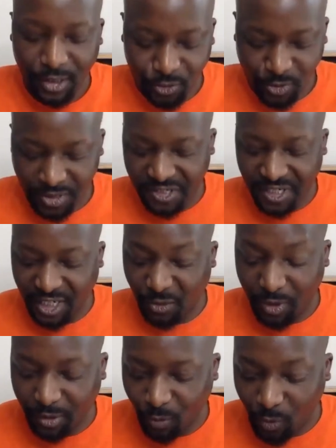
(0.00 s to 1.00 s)
interesting, and
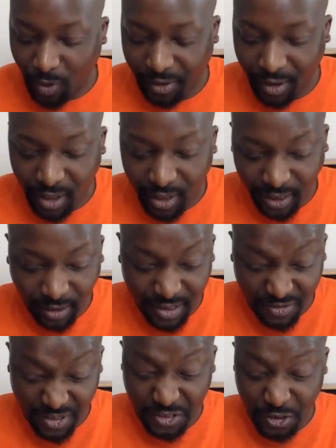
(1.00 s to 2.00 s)
one
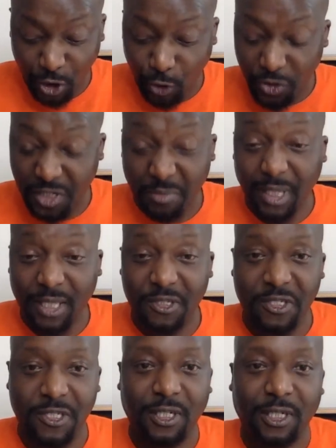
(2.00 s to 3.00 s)
it's new to me,
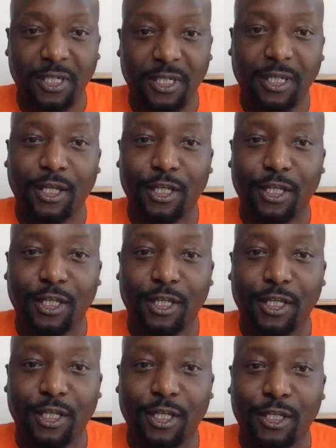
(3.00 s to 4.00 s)
so certainly I
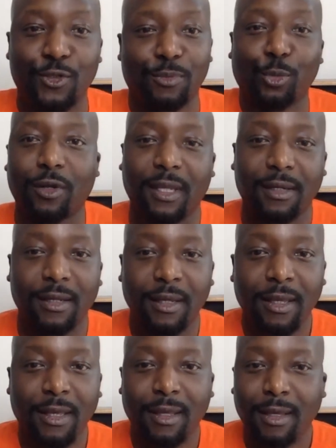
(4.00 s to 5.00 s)
could do some
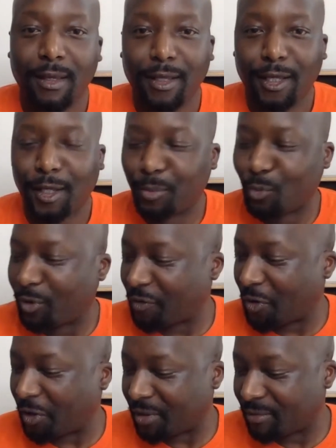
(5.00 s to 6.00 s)
homework on
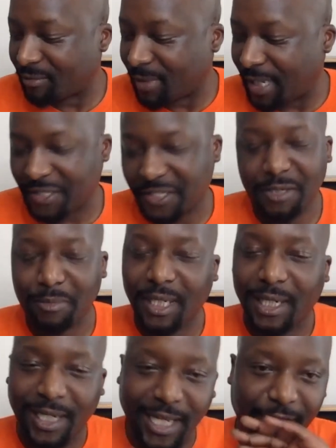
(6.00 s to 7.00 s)
that. We've got
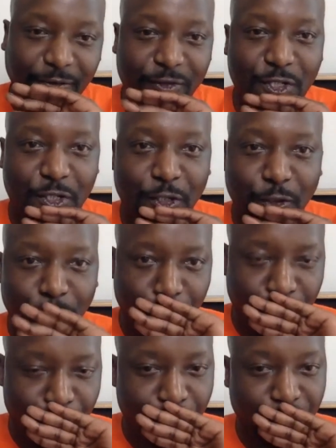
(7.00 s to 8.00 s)
less than a minute left,
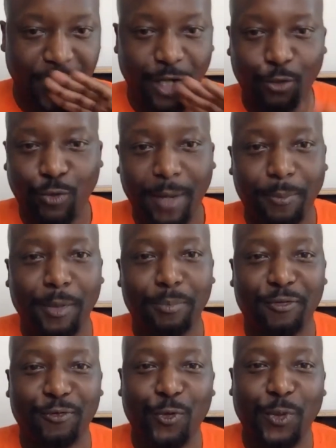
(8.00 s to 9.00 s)
so I'll
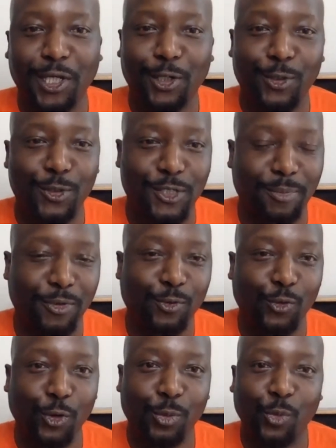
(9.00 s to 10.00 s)
wrap up before we close
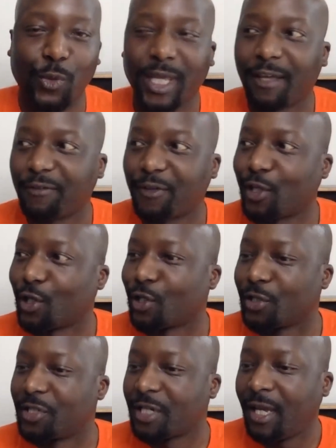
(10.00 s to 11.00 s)
up the room. We have
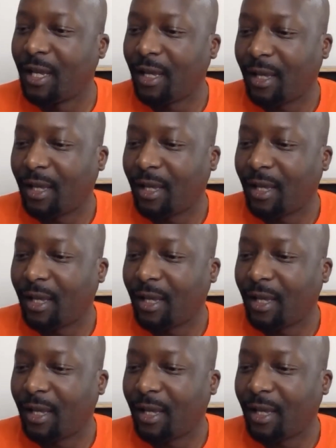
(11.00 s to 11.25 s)
heard